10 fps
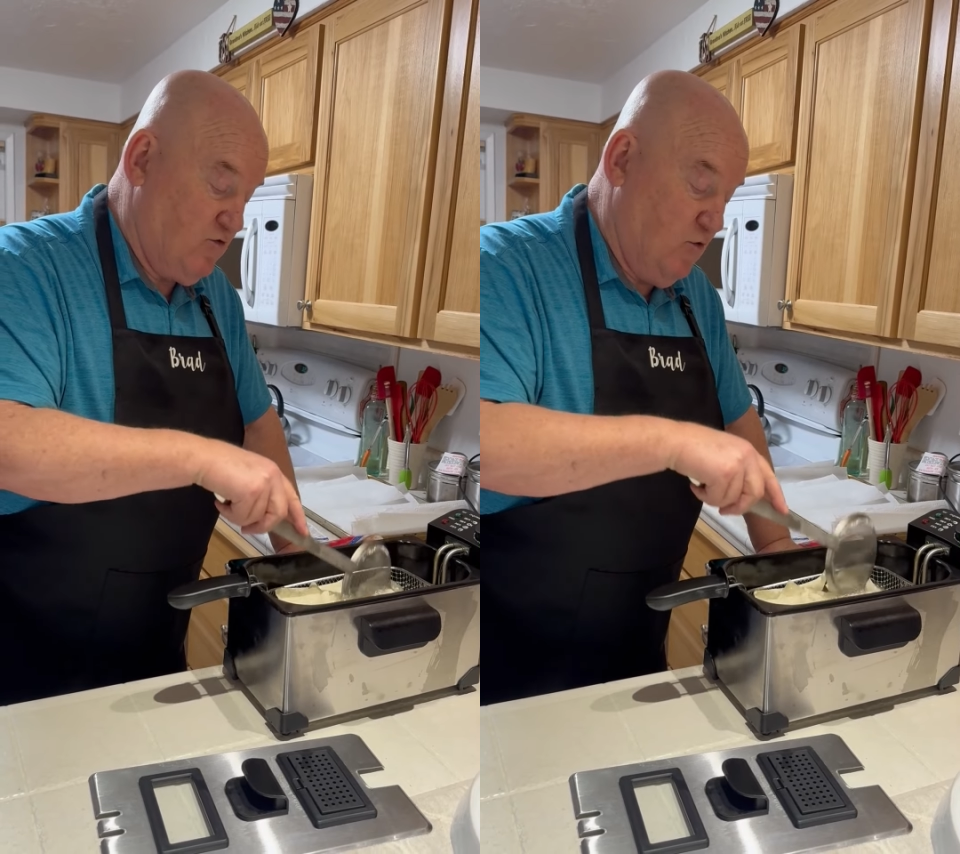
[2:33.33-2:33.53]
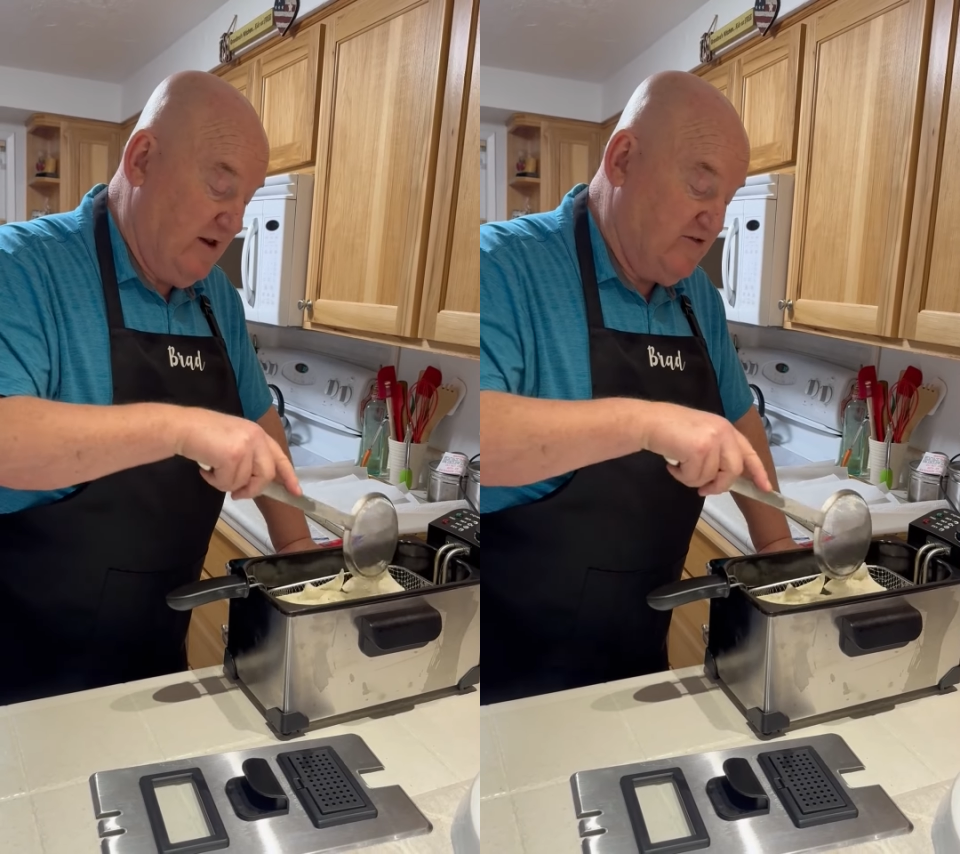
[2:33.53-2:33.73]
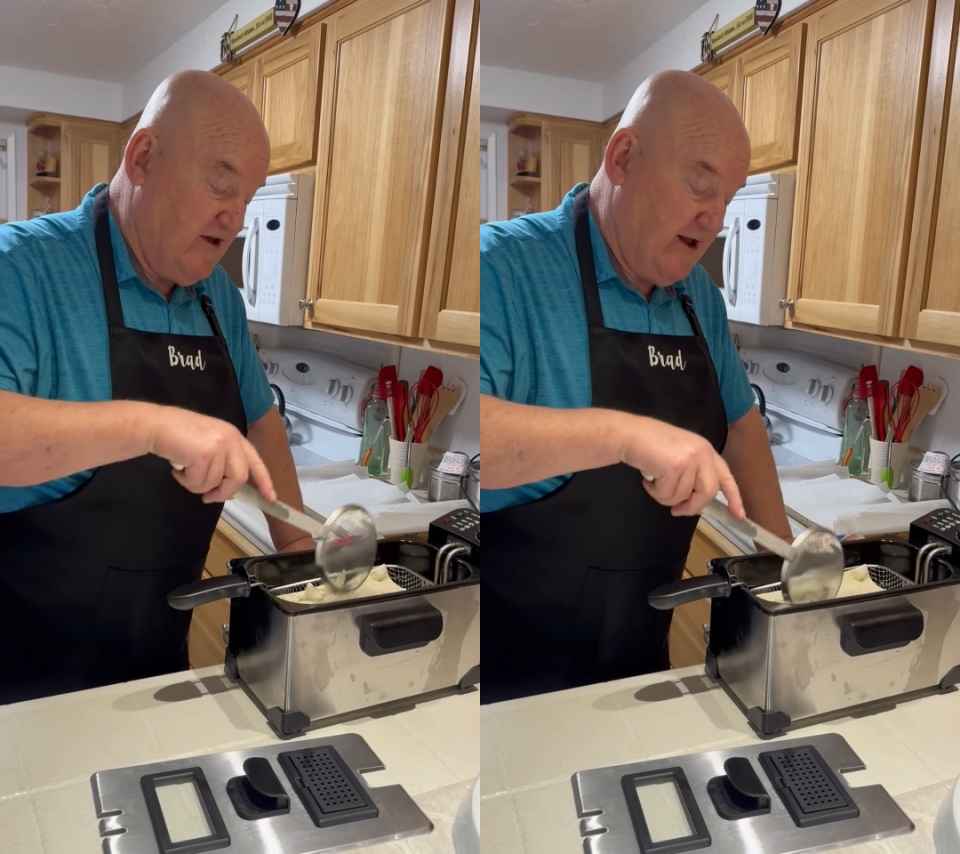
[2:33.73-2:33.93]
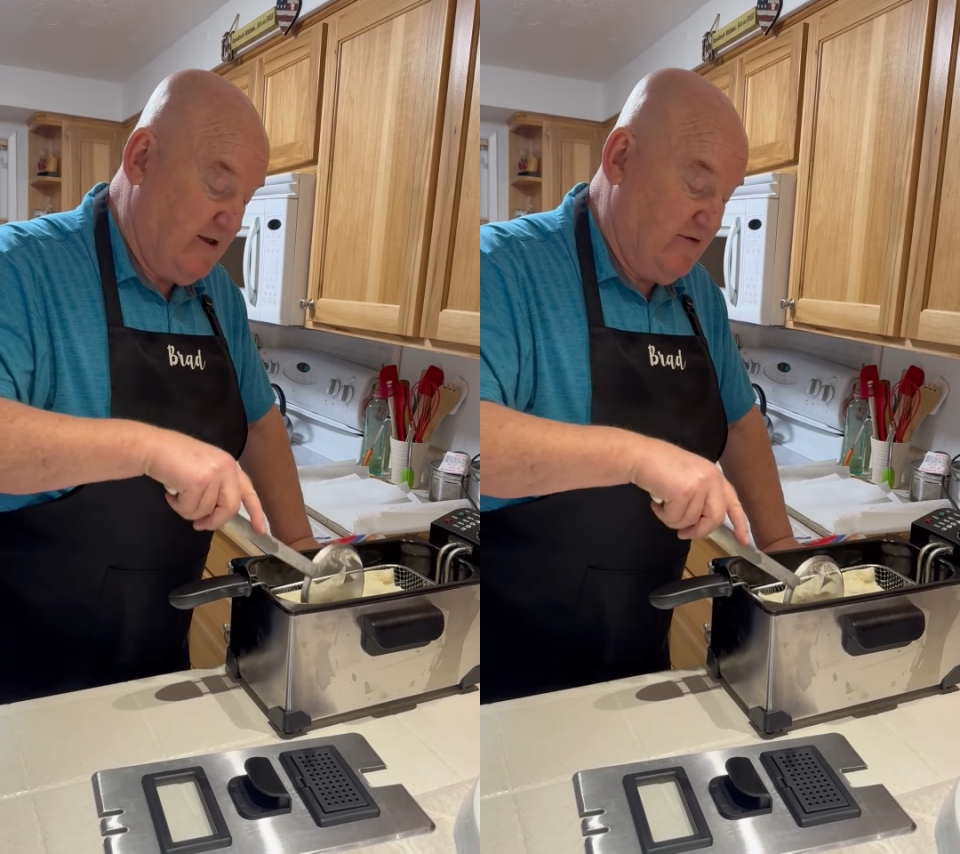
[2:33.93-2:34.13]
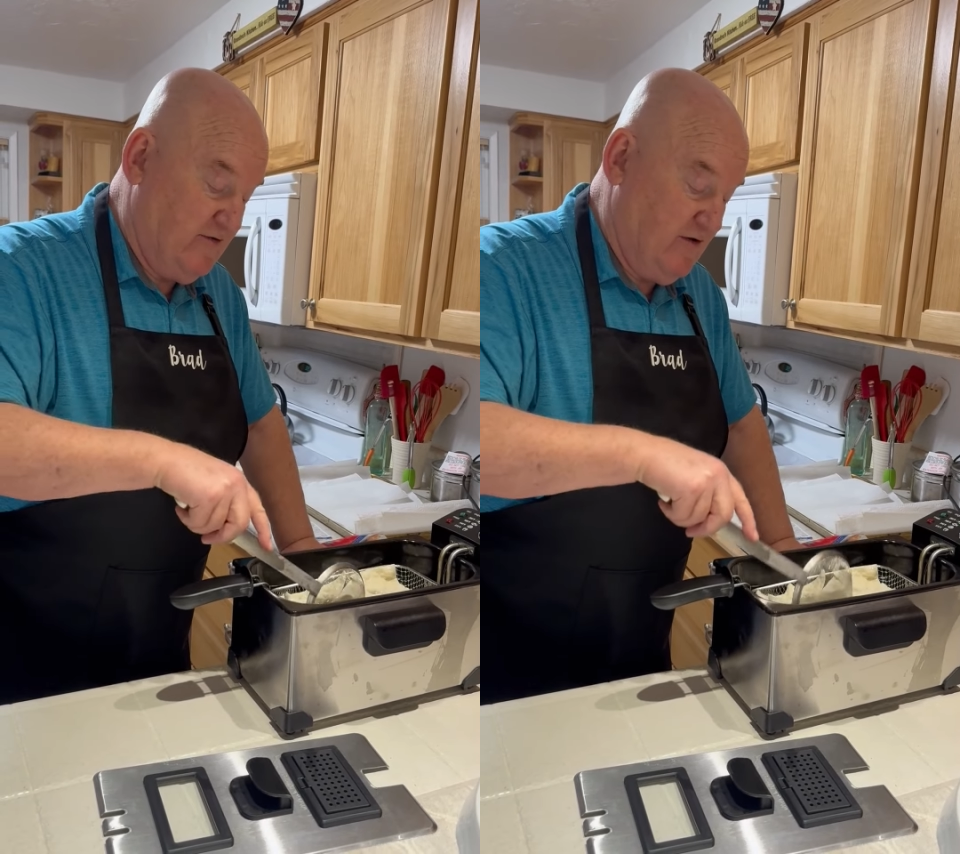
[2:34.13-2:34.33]
20
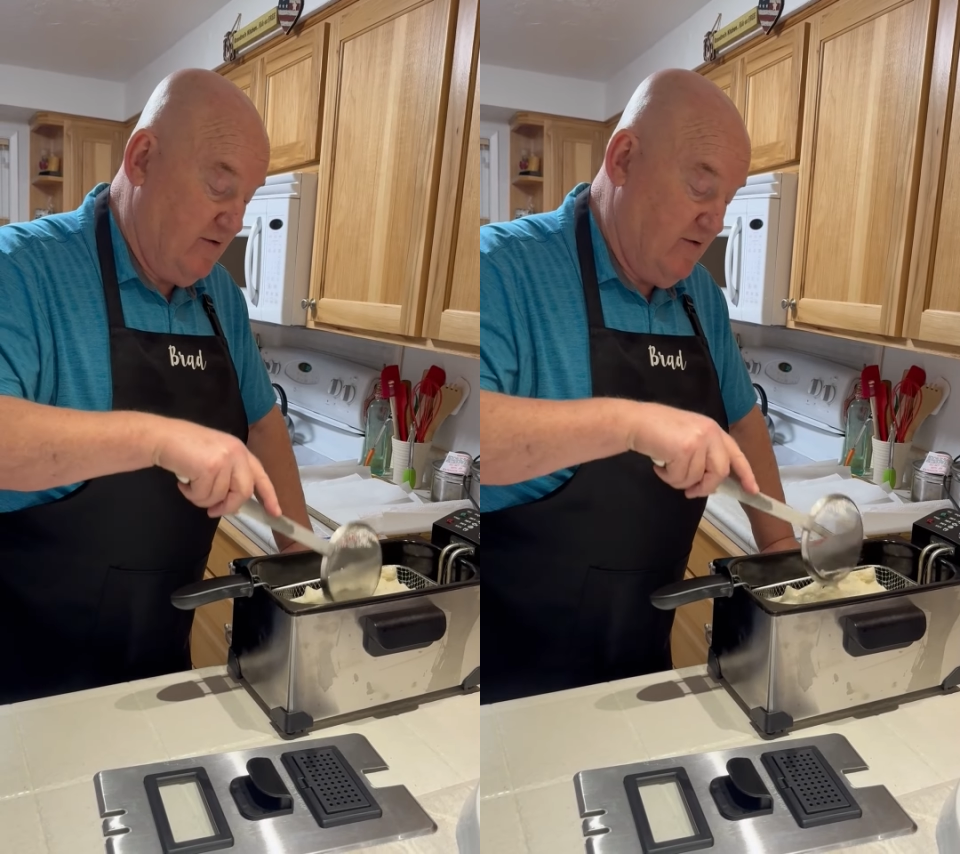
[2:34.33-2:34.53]
seconds.